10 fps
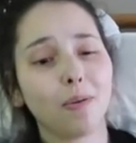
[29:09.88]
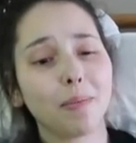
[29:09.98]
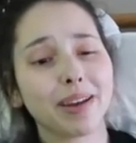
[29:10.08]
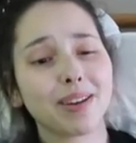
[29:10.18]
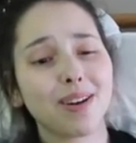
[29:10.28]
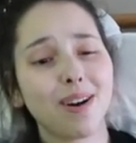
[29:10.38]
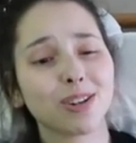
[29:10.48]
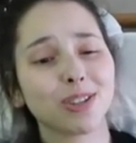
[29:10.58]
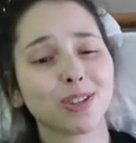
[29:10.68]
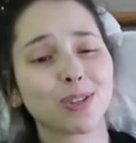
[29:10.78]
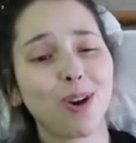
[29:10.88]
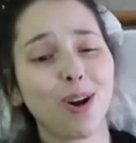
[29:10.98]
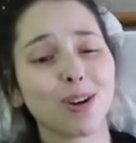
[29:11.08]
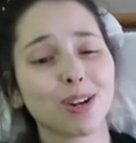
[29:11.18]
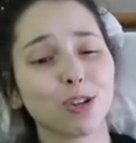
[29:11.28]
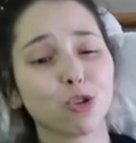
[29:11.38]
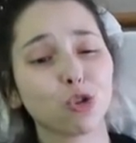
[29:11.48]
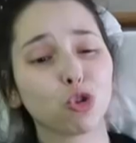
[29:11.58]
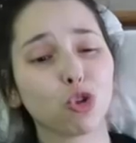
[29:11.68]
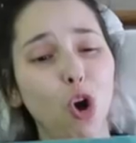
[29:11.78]
Oh my gosh, this card is
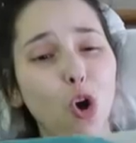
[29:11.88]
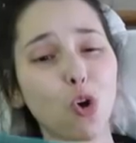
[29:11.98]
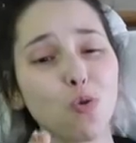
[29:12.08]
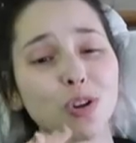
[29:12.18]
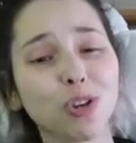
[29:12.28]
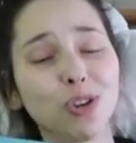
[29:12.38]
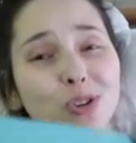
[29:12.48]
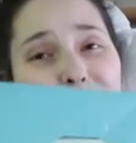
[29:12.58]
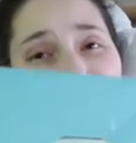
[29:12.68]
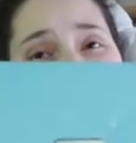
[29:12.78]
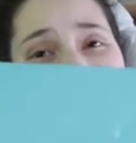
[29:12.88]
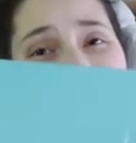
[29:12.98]
so cute.